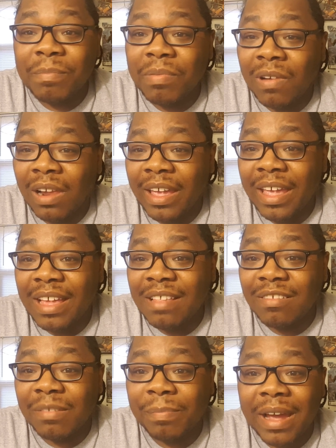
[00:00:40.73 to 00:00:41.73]

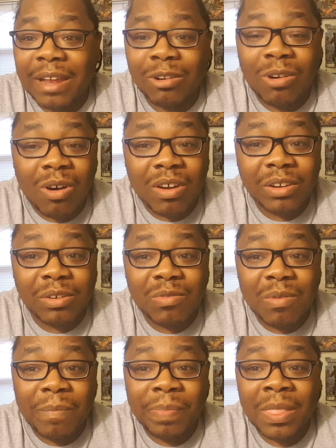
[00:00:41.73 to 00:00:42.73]
plan just by talking to
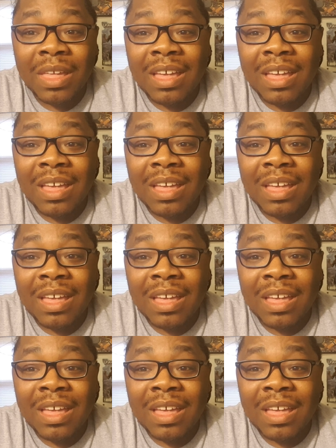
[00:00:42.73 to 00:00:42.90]
him.